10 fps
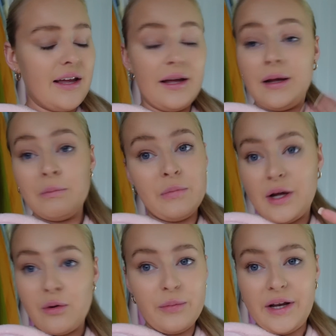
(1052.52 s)
It
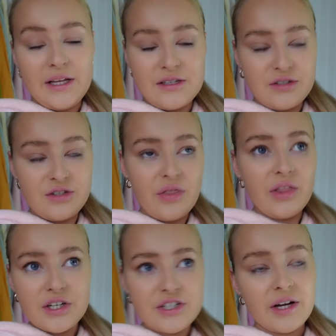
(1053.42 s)
will mean he's done
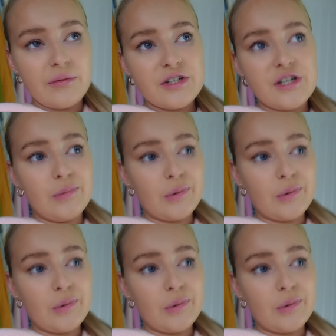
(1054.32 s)
this year, which he